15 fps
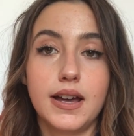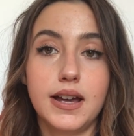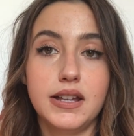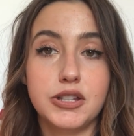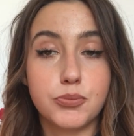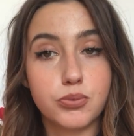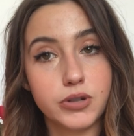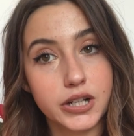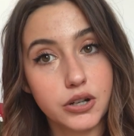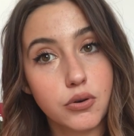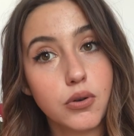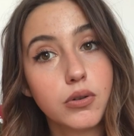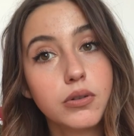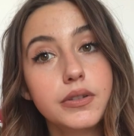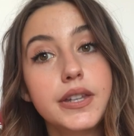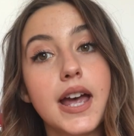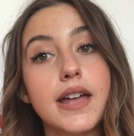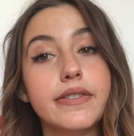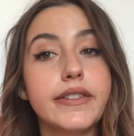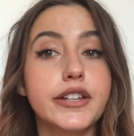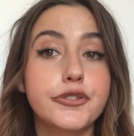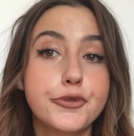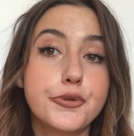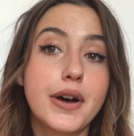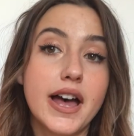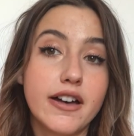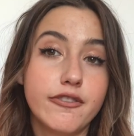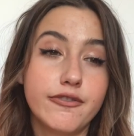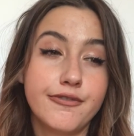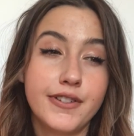it's pretty old and they do
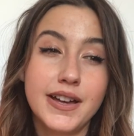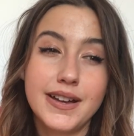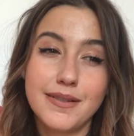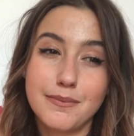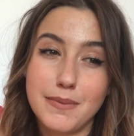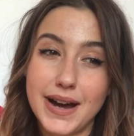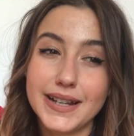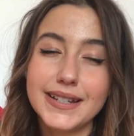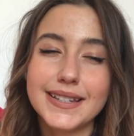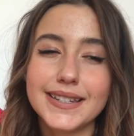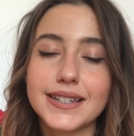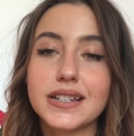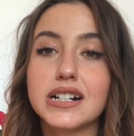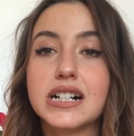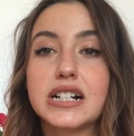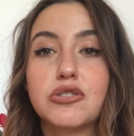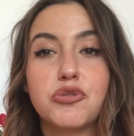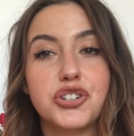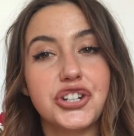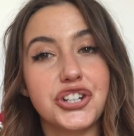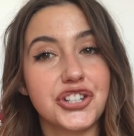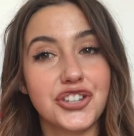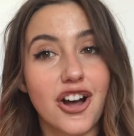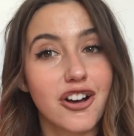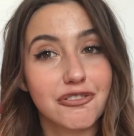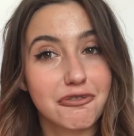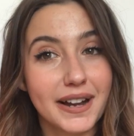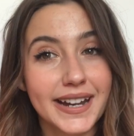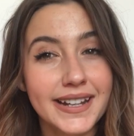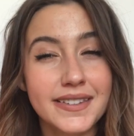have mice, which is not
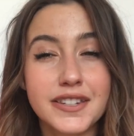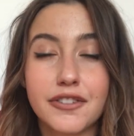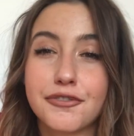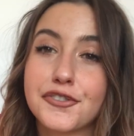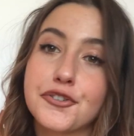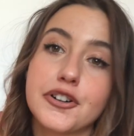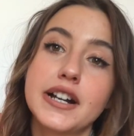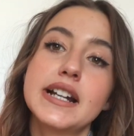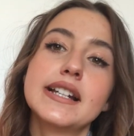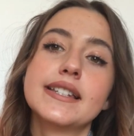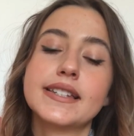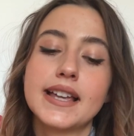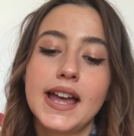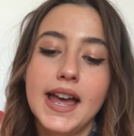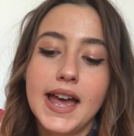great, of course,